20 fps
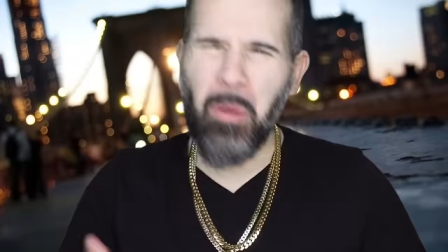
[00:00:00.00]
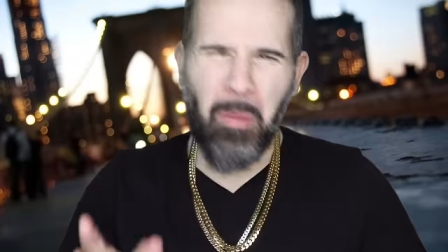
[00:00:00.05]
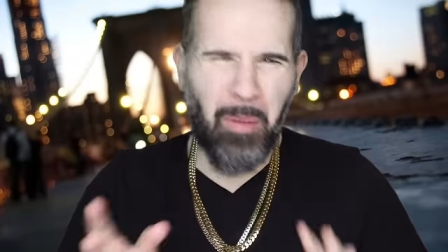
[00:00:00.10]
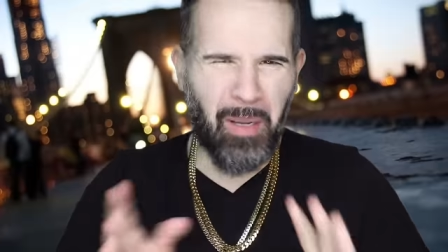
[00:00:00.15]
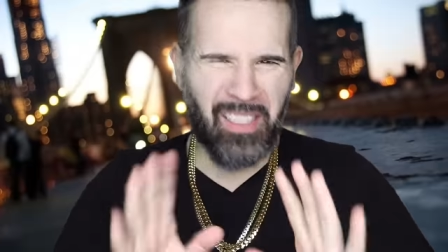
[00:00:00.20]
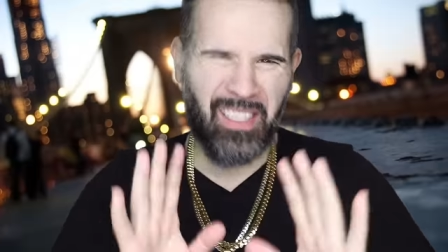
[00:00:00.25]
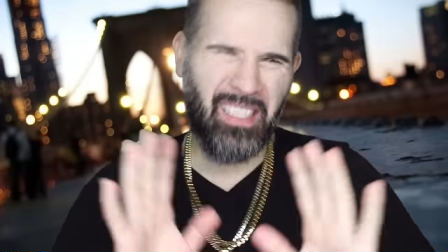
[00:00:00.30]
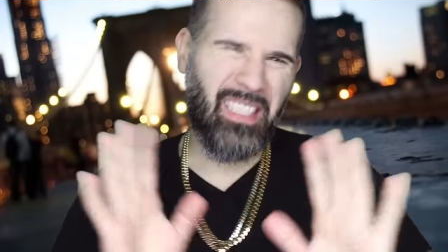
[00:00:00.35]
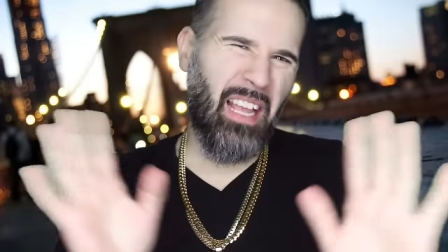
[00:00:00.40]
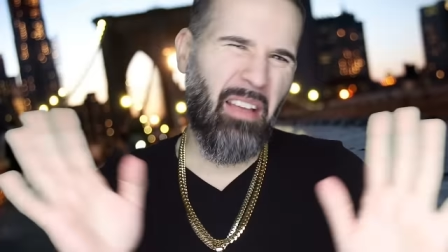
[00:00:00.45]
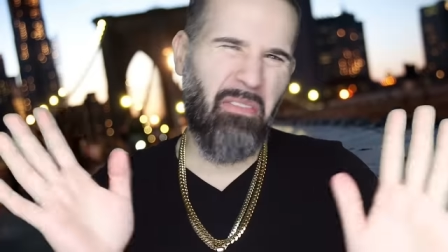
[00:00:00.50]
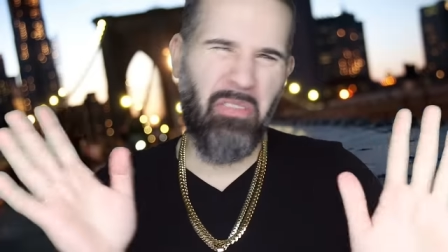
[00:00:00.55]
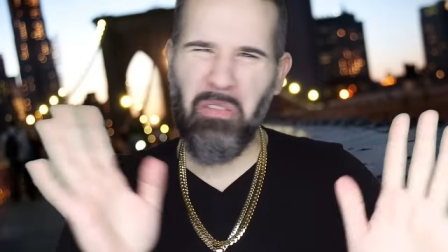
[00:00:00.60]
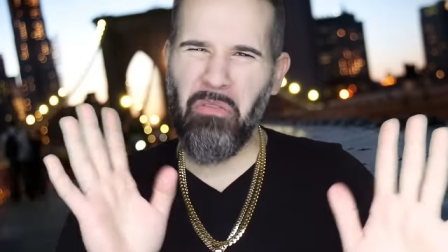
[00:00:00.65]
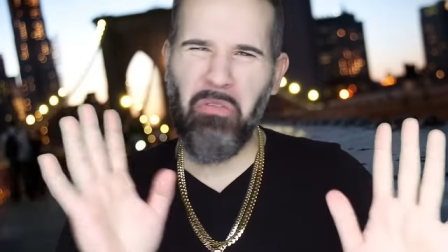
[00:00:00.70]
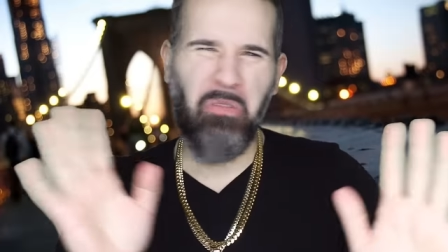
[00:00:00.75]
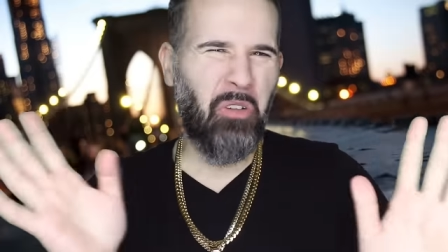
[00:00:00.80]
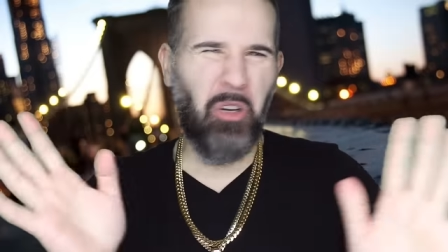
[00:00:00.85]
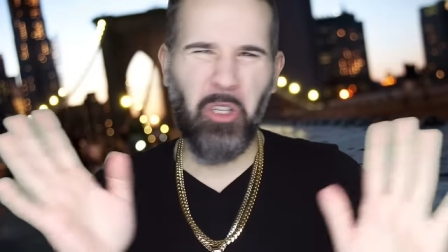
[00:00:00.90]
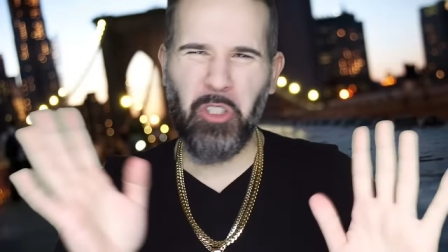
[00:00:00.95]
I'm about seven
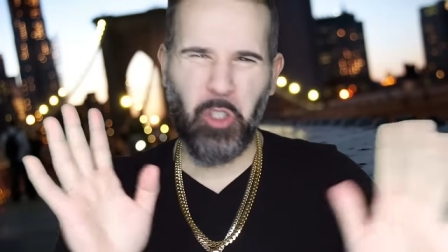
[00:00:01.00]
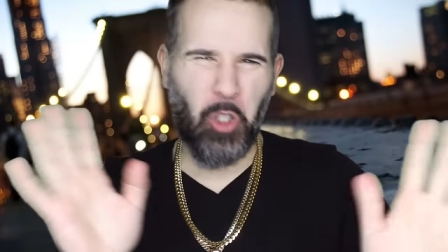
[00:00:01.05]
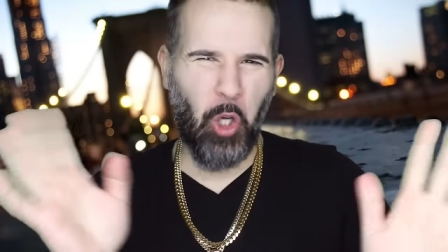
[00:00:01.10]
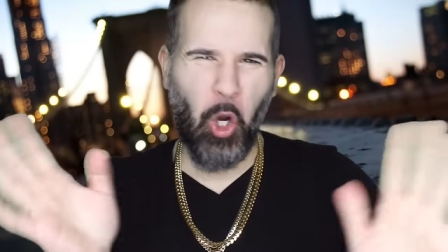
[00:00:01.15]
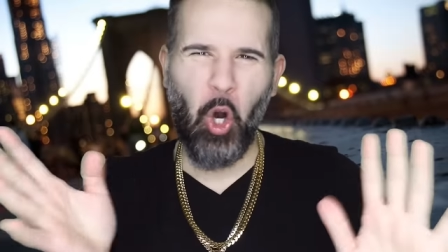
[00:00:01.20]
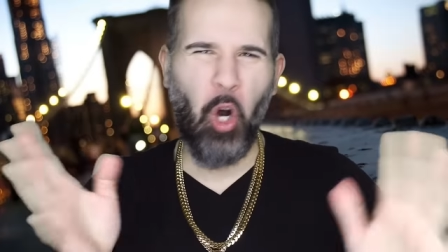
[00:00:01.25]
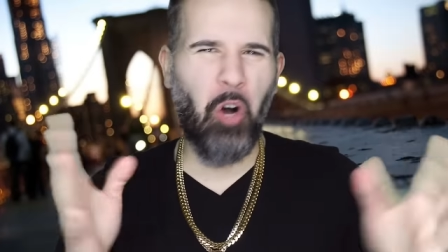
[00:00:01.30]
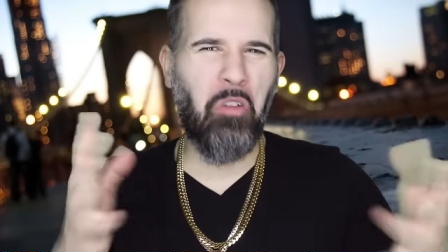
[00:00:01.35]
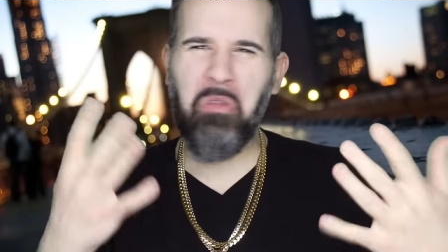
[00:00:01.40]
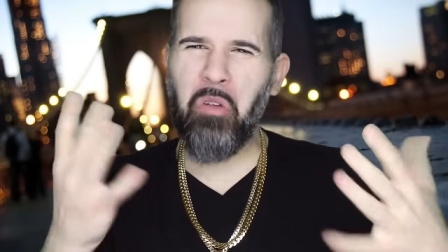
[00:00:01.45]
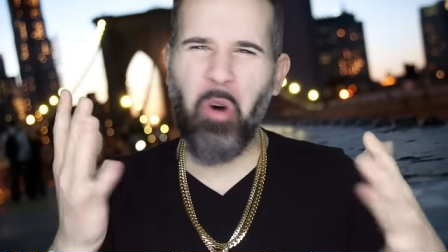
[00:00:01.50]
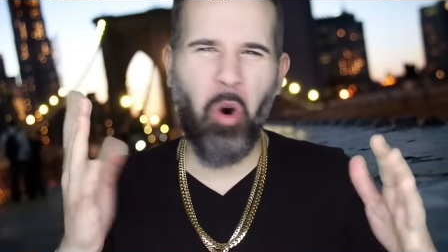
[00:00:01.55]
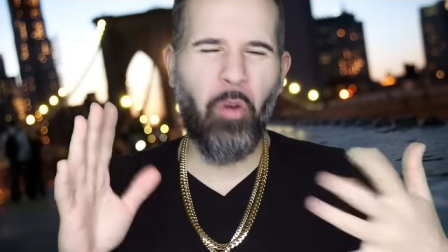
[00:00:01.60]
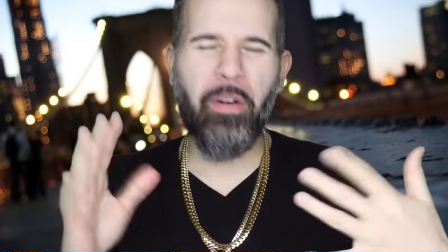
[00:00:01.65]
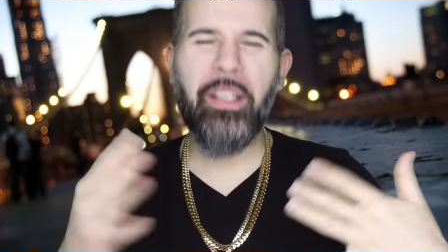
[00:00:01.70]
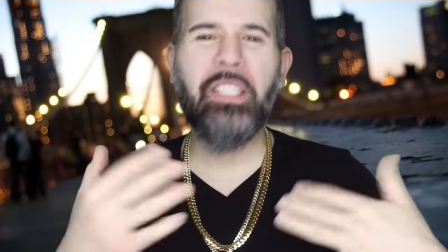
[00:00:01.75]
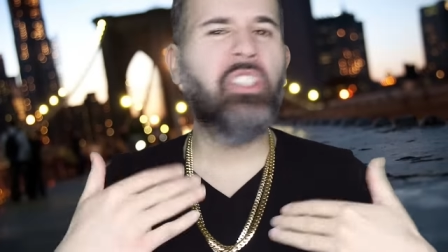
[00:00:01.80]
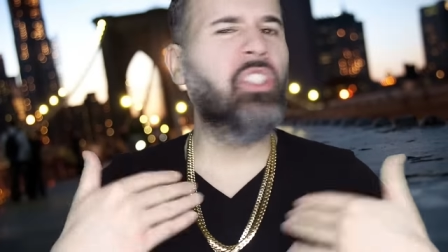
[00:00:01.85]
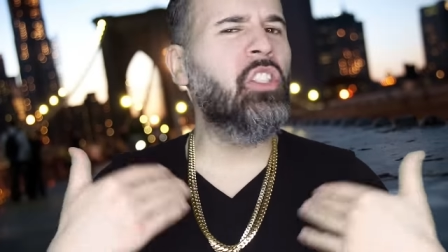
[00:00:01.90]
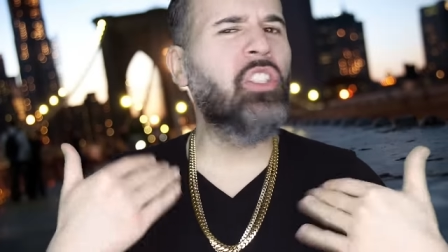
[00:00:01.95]
foot tall, four
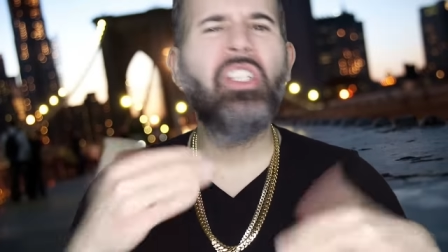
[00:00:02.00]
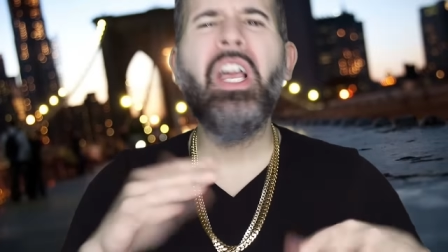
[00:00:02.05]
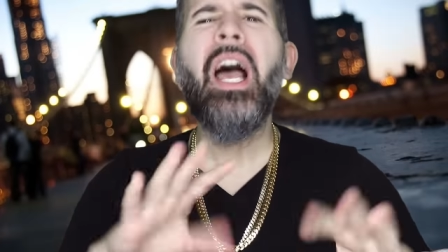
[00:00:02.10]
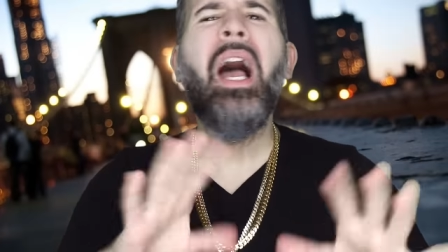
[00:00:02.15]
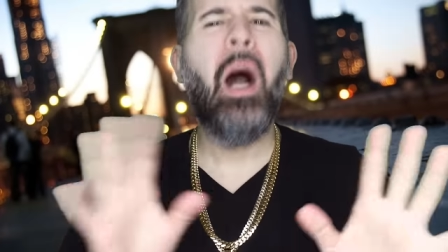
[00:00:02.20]
inches,